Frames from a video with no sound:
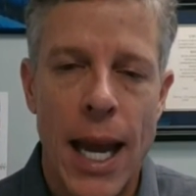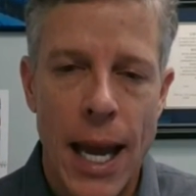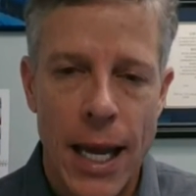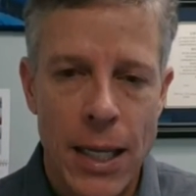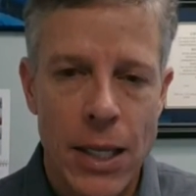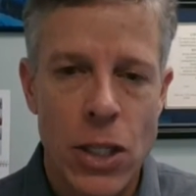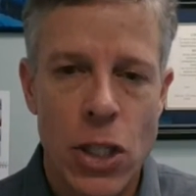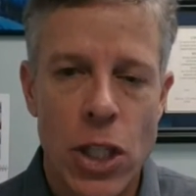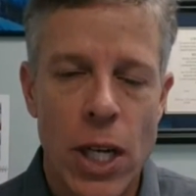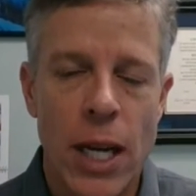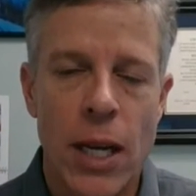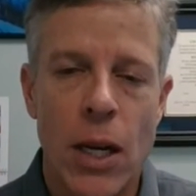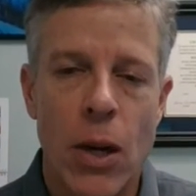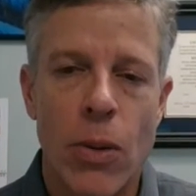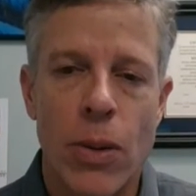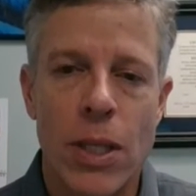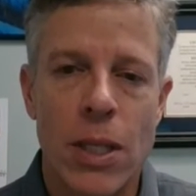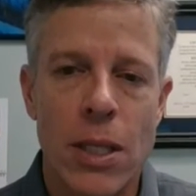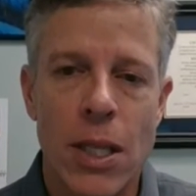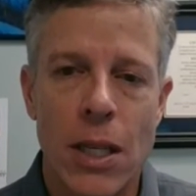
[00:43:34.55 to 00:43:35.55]
And as Shane
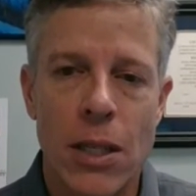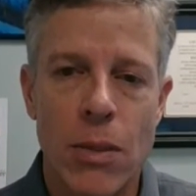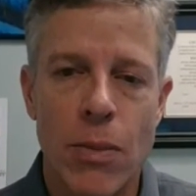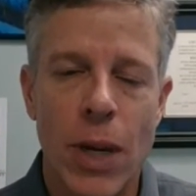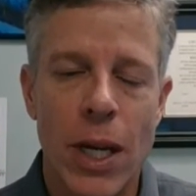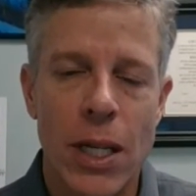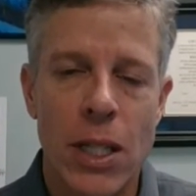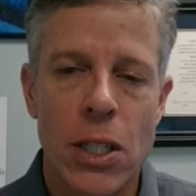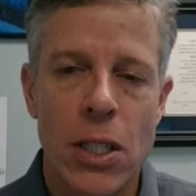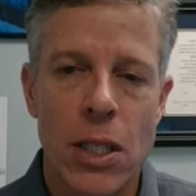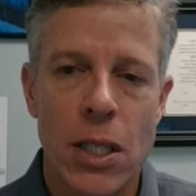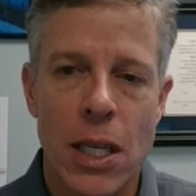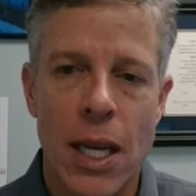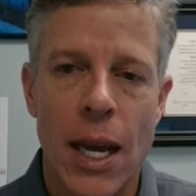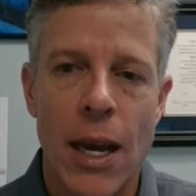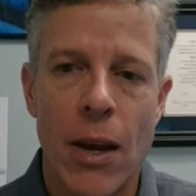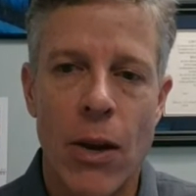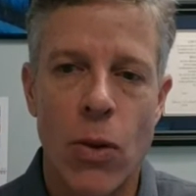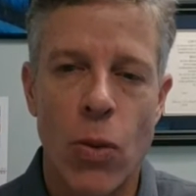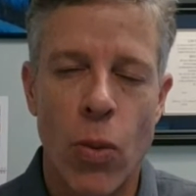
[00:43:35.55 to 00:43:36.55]
always says, money's
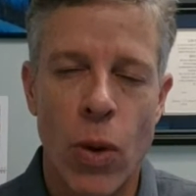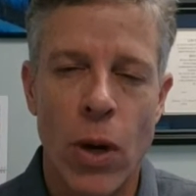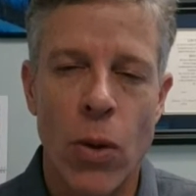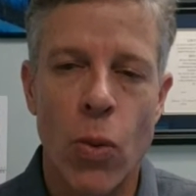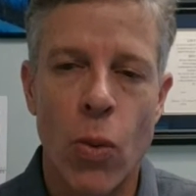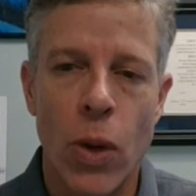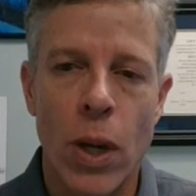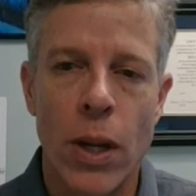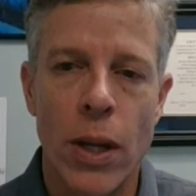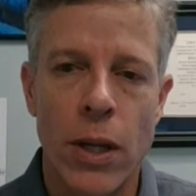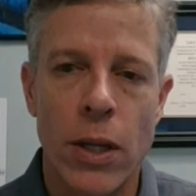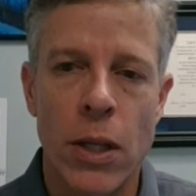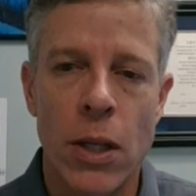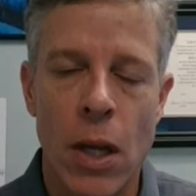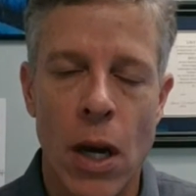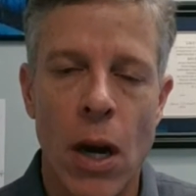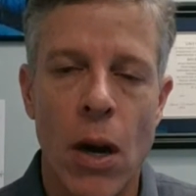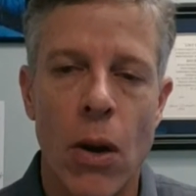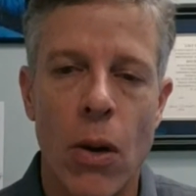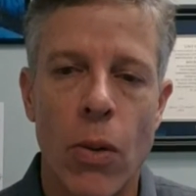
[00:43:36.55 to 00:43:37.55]
scared. Where will it
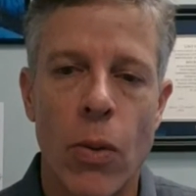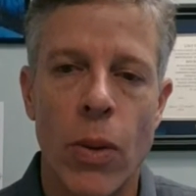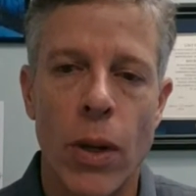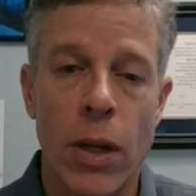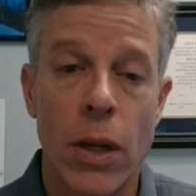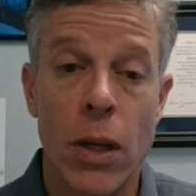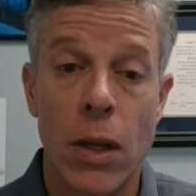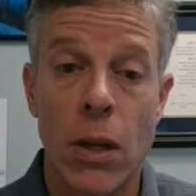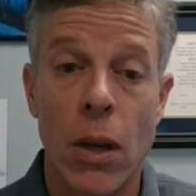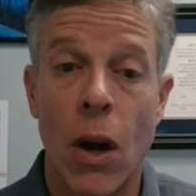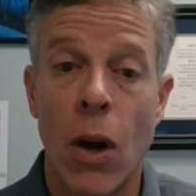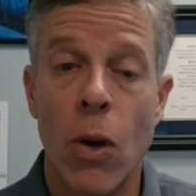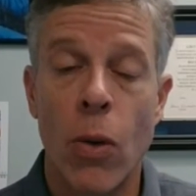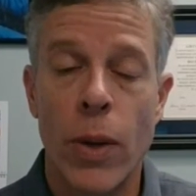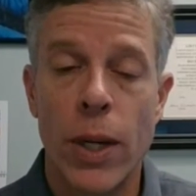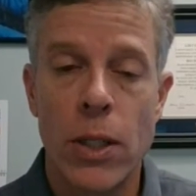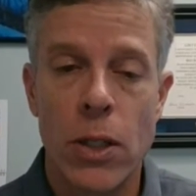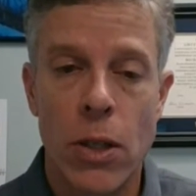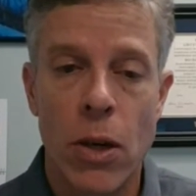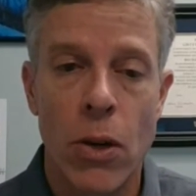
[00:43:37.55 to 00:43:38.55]
go? Will it
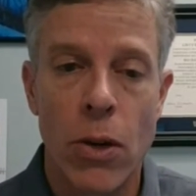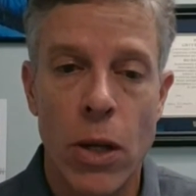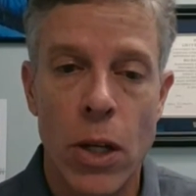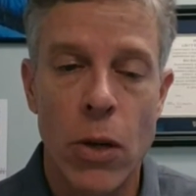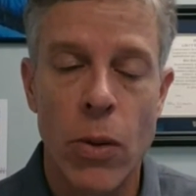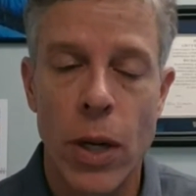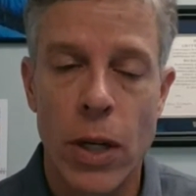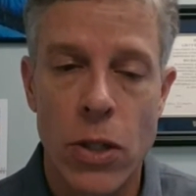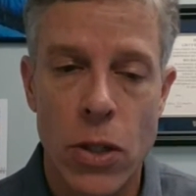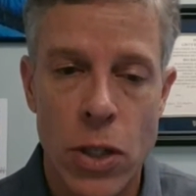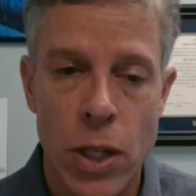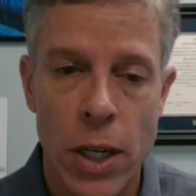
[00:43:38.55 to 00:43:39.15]
always go to U.S.